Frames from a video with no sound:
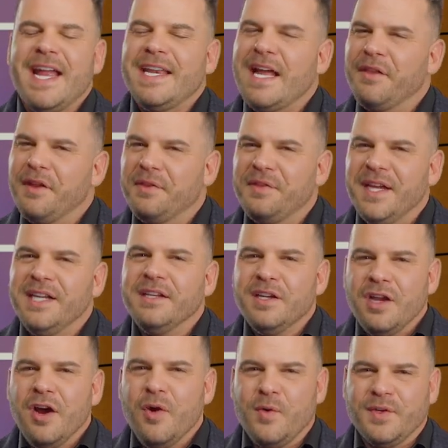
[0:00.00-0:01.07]
Now, the thing to
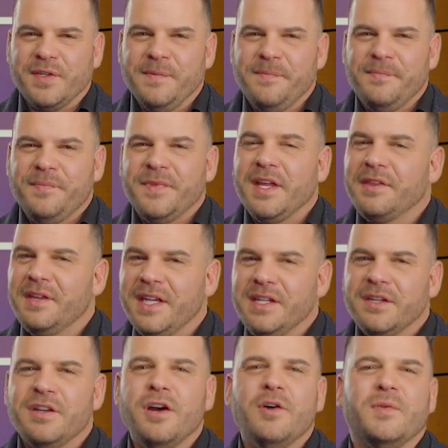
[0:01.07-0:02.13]
note, the thing
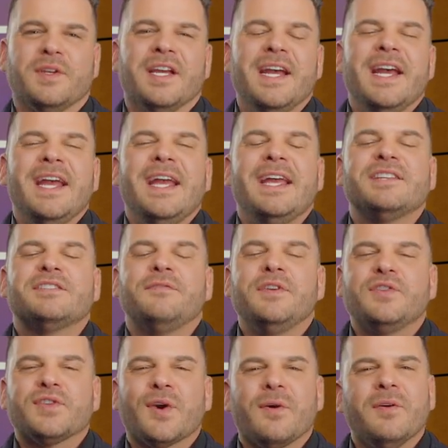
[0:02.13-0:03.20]
to note is if
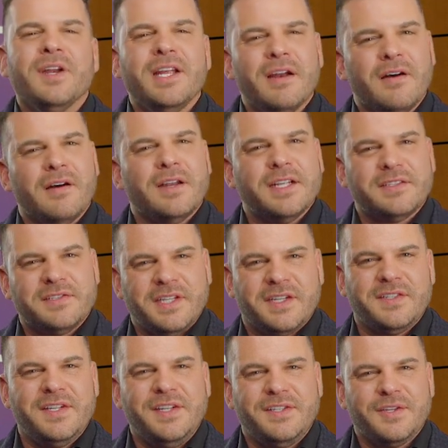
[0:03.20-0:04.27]
you turn it on at
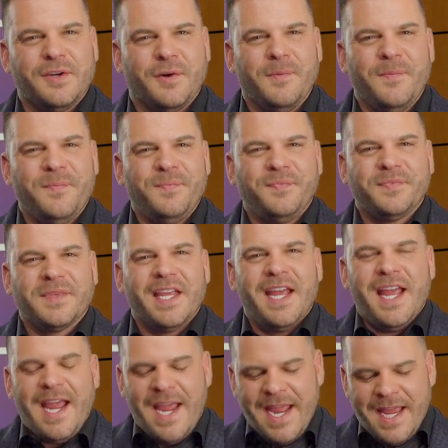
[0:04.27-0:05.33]
62,
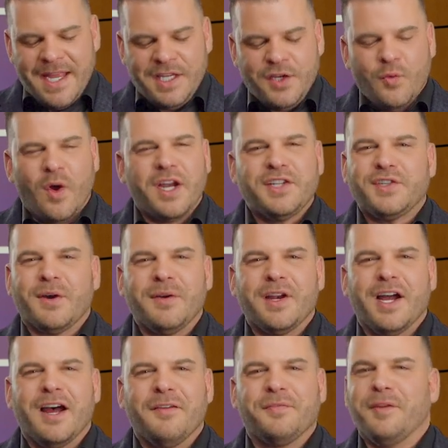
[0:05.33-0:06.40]
and you want to turn it
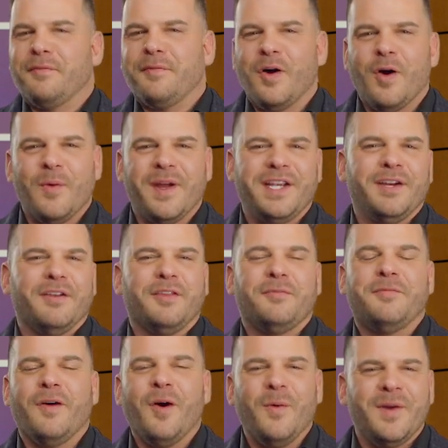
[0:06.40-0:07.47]
off the following year, the
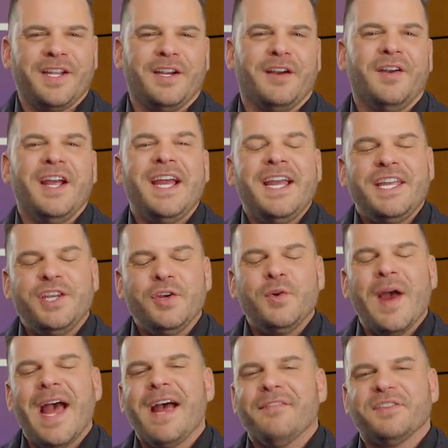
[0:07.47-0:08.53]
following year. You
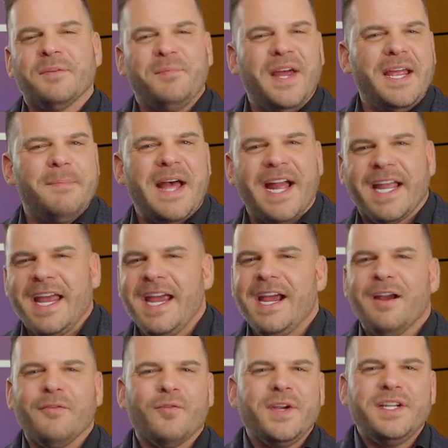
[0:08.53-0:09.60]
have to pay back
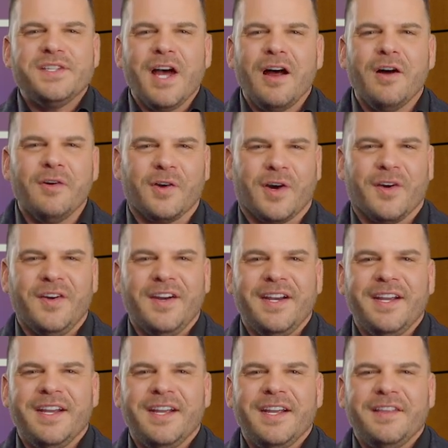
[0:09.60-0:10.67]
every dollar
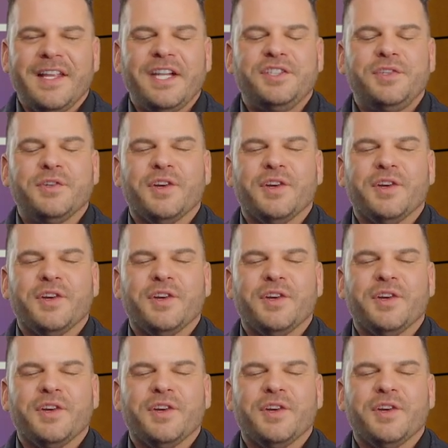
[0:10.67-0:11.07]
that you